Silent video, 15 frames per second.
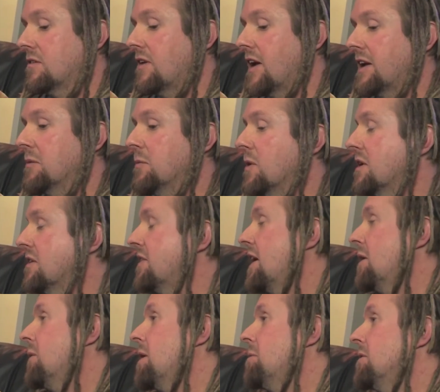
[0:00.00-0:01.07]
taken one of
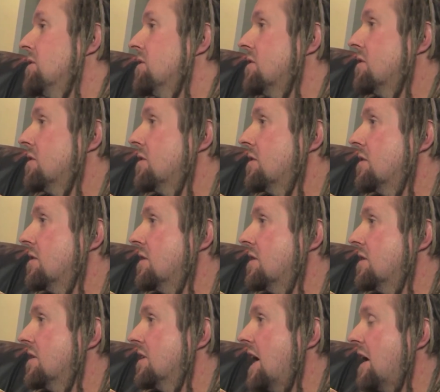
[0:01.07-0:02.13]
their weapons
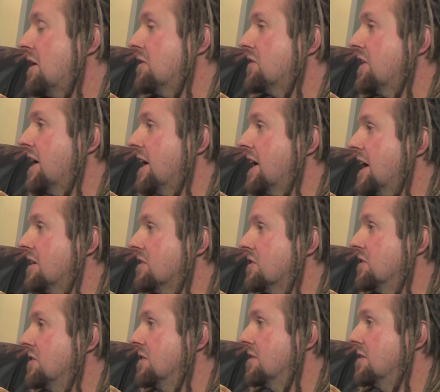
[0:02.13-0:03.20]
mm. out of their
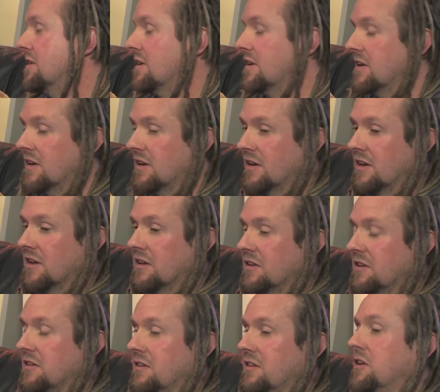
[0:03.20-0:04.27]
hands and mm.
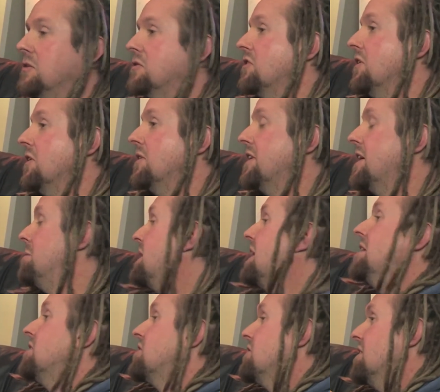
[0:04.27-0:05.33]
used it on them
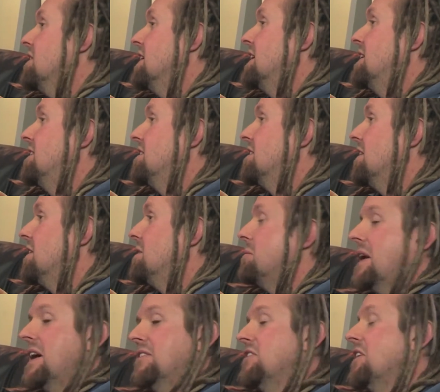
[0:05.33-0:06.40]
innocently. Like,
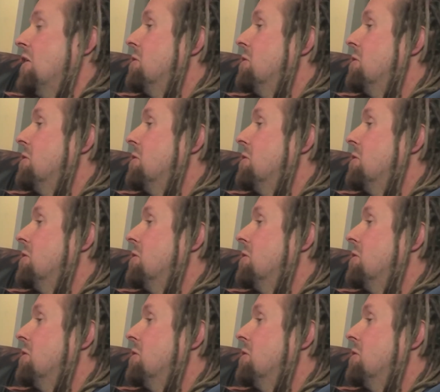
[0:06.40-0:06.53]
the man